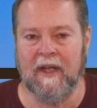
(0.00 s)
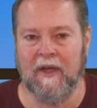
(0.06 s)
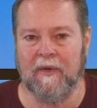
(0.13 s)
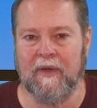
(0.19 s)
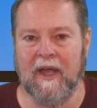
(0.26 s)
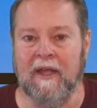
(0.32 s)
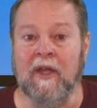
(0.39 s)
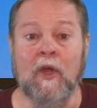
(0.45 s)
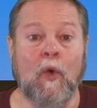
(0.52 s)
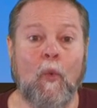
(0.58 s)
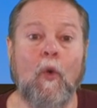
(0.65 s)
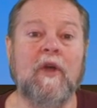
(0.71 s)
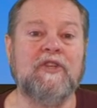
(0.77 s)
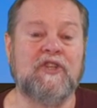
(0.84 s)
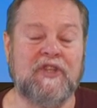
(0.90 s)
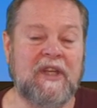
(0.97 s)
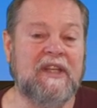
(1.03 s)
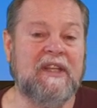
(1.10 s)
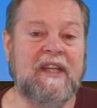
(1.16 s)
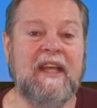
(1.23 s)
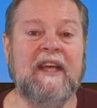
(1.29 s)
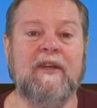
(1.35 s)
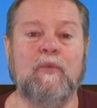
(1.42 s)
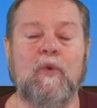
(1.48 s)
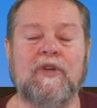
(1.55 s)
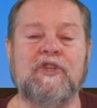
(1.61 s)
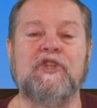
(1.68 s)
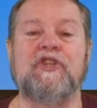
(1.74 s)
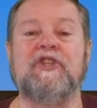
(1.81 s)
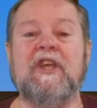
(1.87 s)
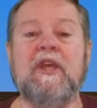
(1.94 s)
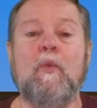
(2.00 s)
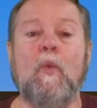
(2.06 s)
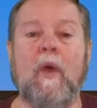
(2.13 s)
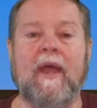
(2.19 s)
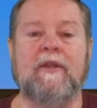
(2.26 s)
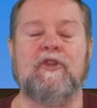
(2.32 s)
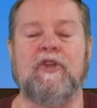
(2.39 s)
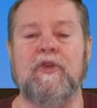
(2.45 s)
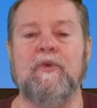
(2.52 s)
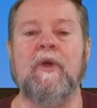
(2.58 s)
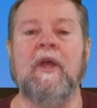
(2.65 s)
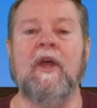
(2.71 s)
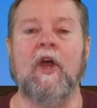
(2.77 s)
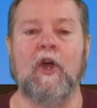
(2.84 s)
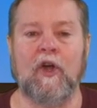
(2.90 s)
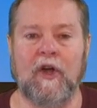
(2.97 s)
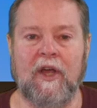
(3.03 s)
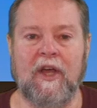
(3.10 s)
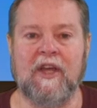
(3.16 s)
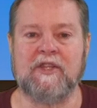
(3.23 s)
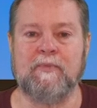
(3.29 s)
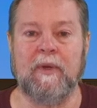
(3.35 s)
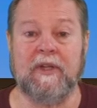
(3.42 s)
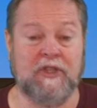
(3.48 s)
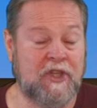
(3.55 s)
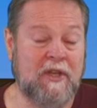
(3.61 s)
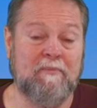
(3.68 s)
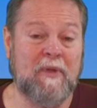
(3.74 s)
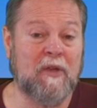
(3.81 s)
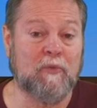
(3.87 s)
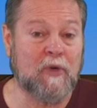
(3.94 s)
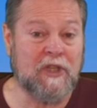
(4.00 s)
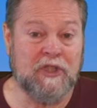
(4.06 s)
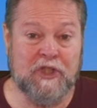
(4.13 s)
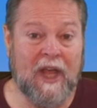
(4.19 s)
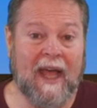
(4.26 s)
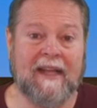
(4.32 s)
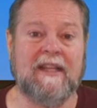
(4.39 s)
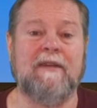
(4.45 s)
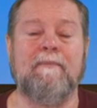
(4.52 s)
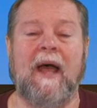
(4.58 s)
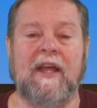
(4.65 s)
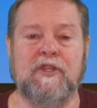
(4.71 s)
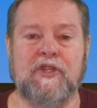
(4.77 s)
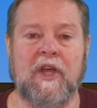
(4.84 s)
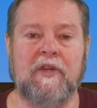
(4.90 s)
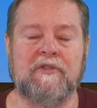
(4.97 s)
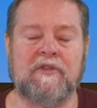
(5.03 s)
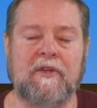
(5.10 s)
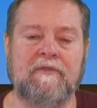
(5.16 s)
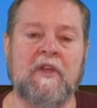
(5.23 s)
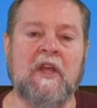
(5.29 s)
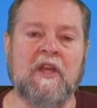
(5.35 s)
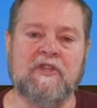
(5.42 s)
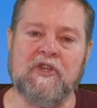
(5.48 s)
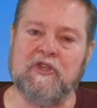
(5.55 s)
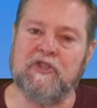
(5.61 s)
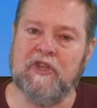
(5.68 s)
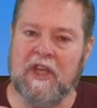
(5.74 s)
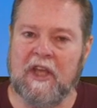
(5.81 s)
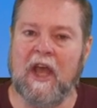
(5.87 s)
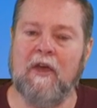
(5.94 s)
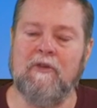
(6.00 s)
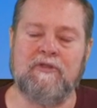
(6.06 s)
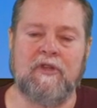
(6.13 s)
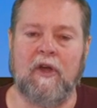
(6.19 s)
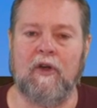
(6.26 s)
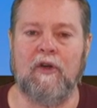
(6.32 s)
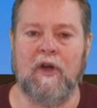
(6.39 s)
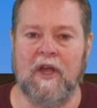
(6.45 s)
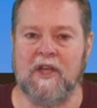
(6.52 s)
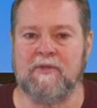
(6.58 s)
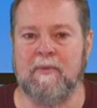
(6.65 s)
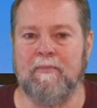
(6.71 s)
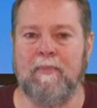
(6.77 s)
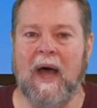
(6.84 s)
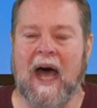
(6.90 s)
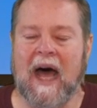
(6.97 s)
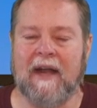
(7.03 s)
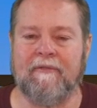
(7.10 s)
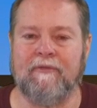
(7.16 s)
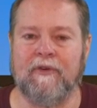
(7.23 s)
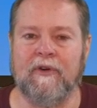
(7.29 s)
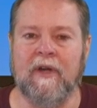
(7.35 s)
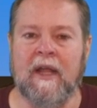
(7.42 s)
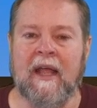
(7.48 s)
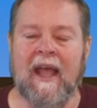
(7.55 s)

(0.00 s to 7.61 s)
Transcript: Okay? What she did was she went to her husband. She had been rejected by Joseph. So she goes to her husband Potiphar